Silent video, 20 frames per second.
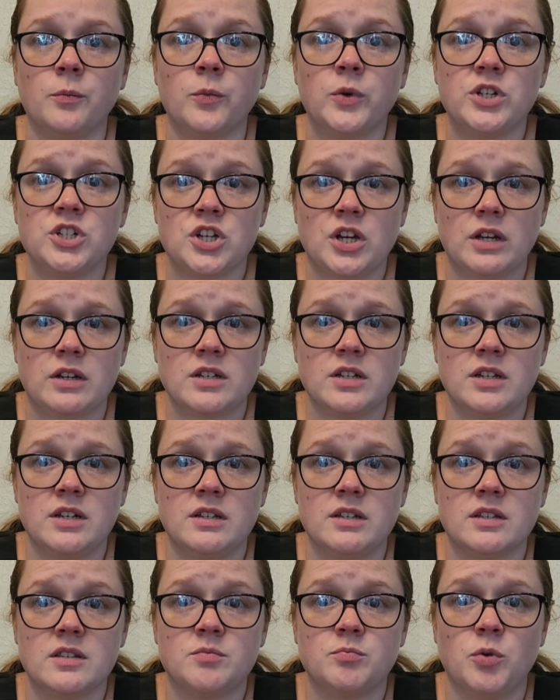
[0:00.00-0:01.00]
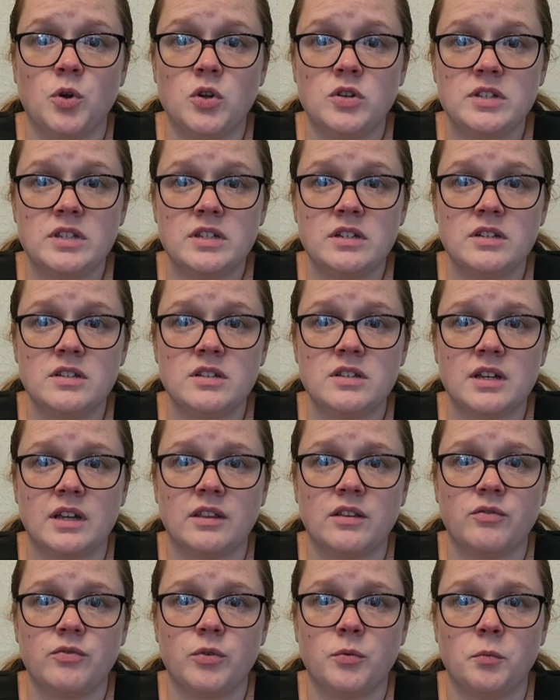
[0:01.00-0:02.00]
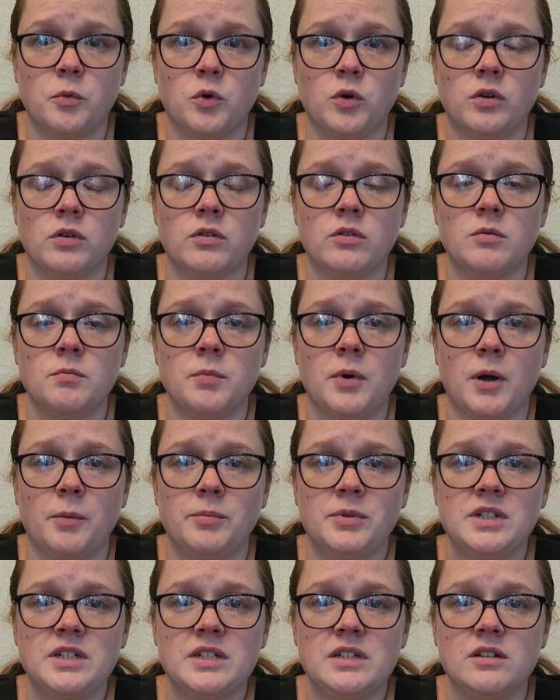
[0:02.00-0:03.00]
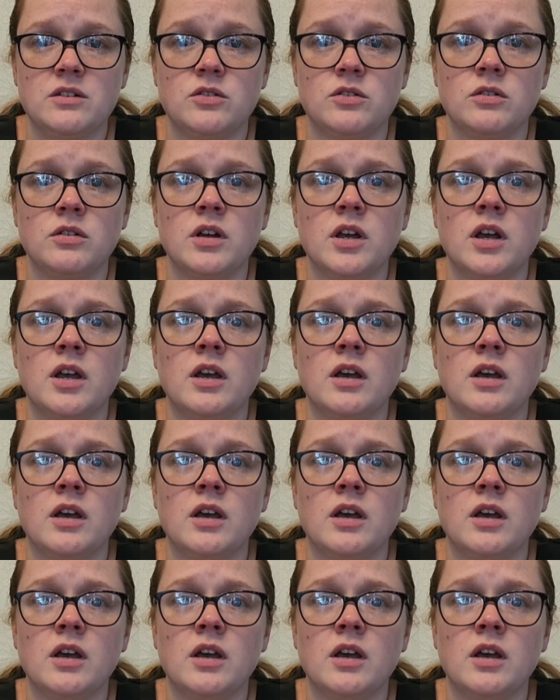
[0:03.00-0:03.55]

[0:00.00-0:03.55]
we checked his pulses at the femoral, popliteal,